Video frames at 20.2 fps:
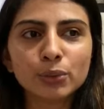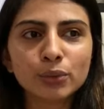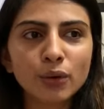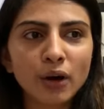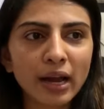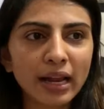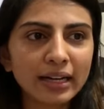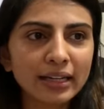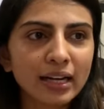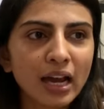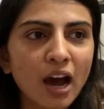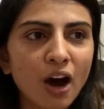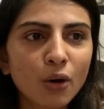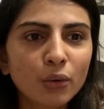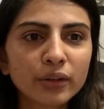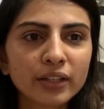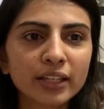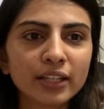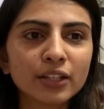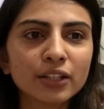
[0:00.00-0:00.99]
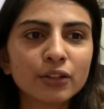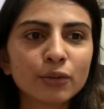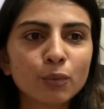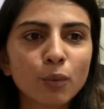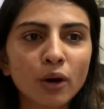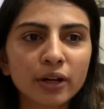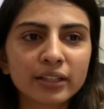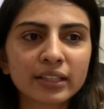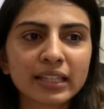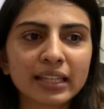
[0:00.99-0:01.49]
do, and how can
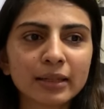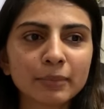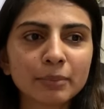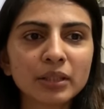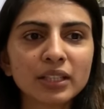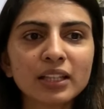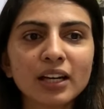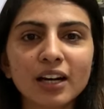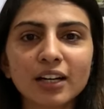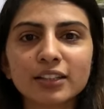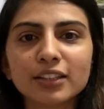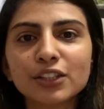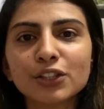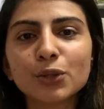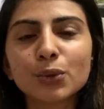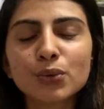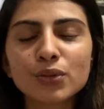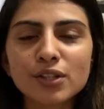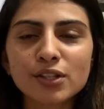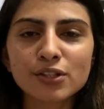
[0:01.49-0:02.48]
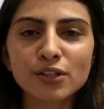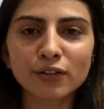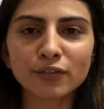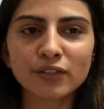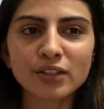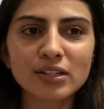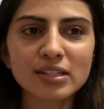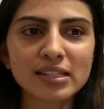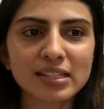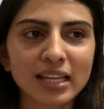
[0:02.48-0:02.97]
what can be the other uses of
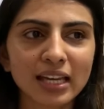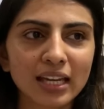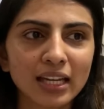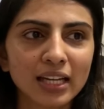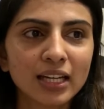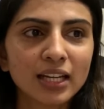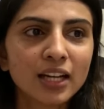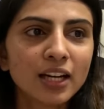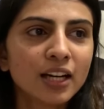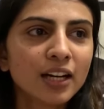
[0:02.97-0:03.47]
this scale.